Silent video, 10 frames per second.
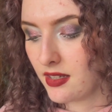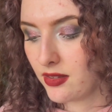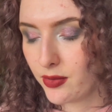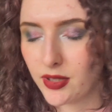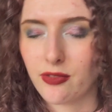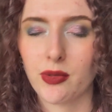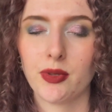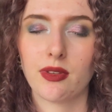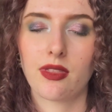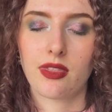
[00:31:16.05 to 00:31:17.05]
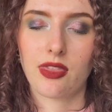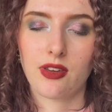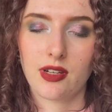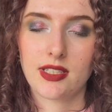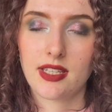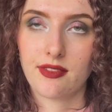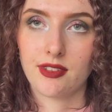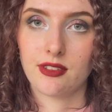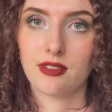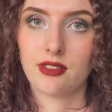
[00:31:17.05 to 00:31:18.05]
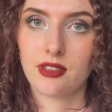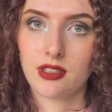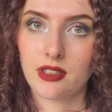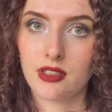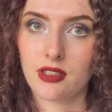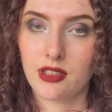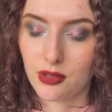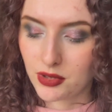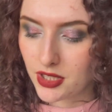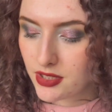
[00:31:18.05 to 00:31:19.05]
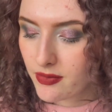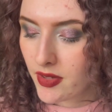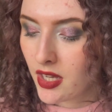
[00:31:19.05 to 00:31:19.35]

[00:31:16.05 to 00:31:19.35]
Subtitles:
24.37 uses.